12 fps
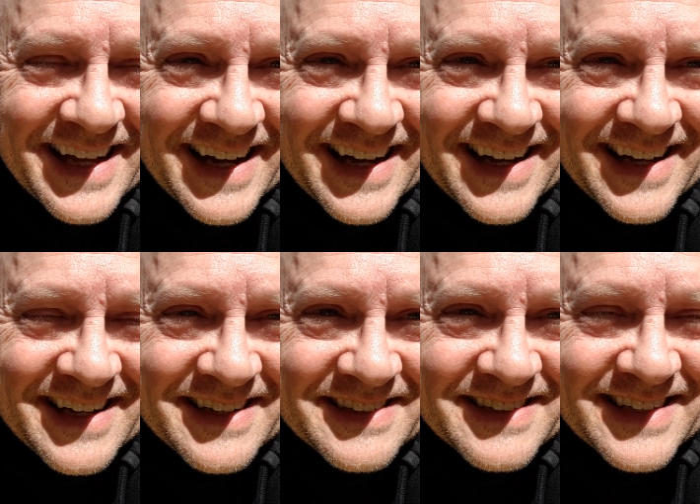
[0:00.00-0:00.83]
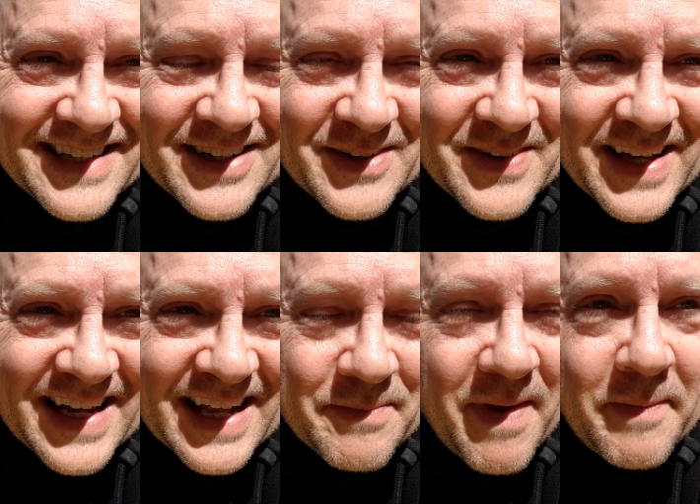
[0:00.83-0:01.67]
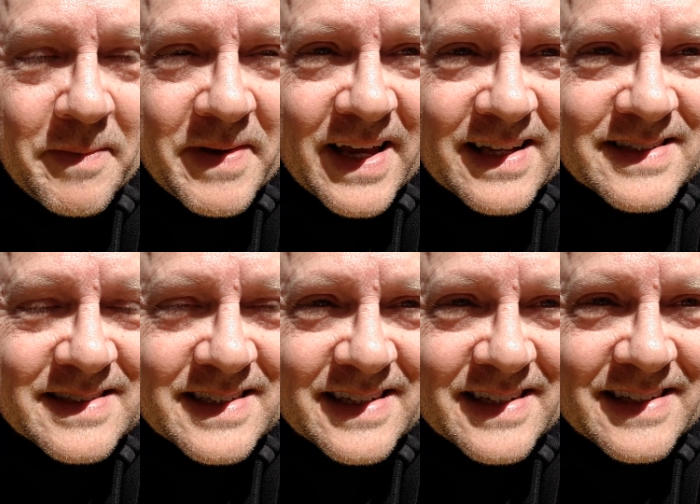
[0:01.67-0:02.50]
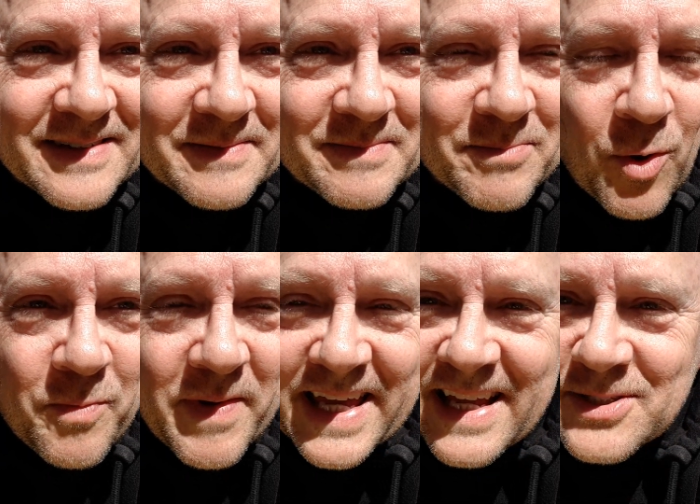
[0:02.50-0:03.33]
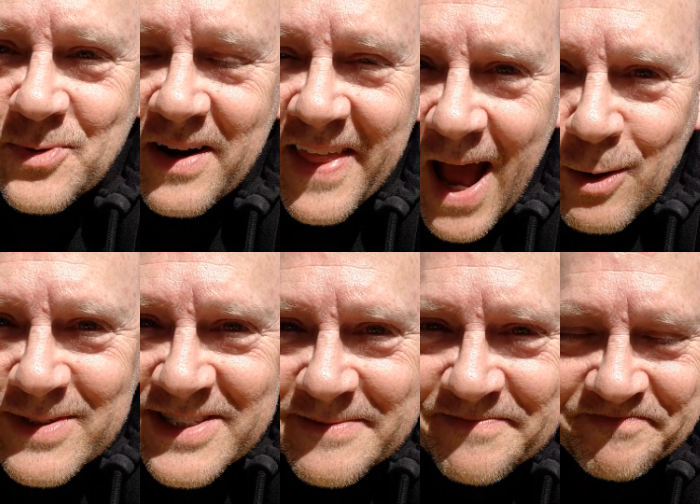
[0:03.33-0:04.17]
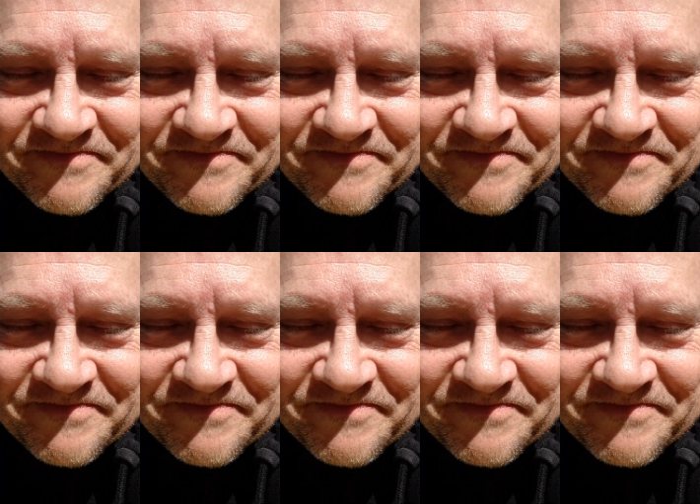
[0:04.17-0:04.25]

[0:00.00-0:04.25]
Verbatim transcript: Uh, you know, and I maybe because uh, both my kids are out of the house.